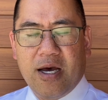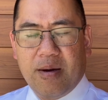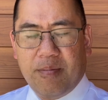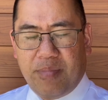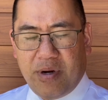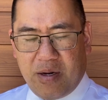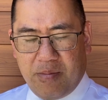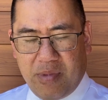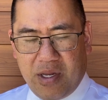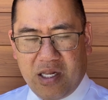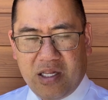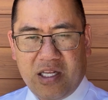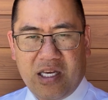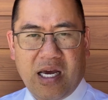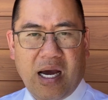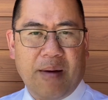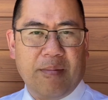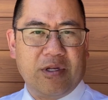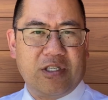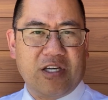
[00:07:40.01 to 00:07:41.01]
But admittedly,
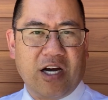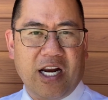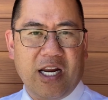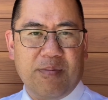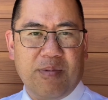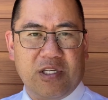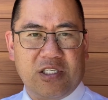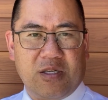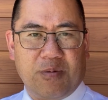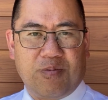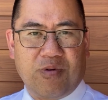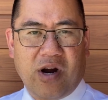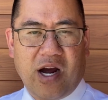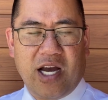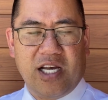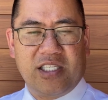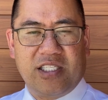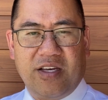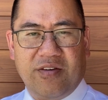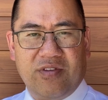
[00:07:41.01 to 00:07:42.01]
I'm a tiny bit
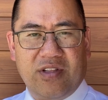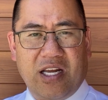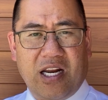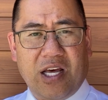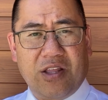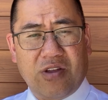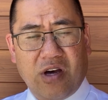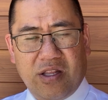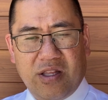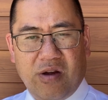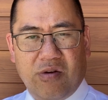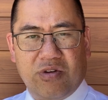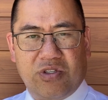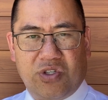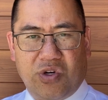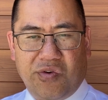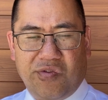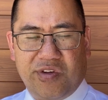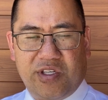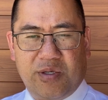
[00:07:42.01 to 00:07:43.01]
surprised given that I thought they were
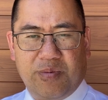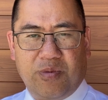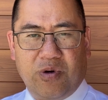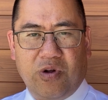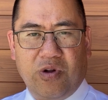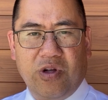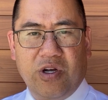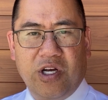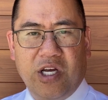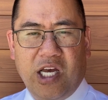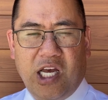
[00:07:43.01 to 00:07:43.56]
serviceable,